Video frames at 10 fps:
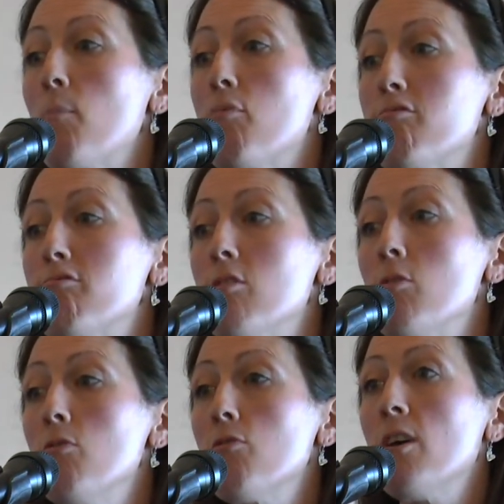
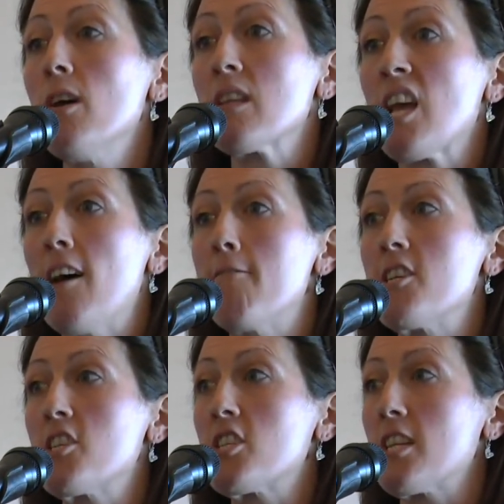improve
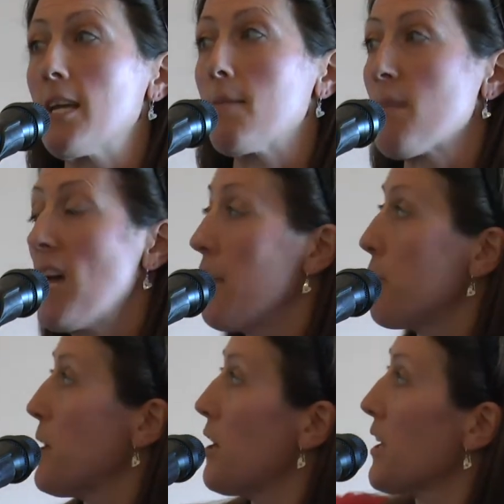efficiency. And
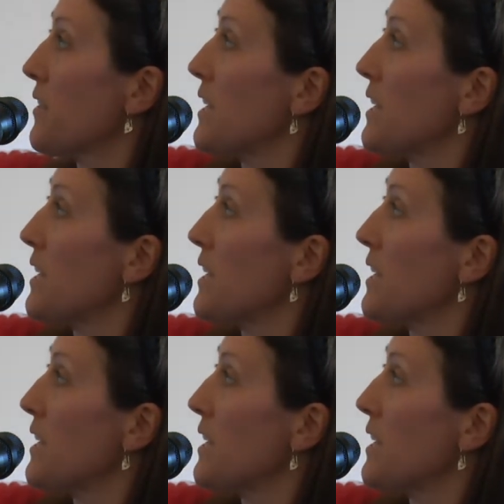if we look at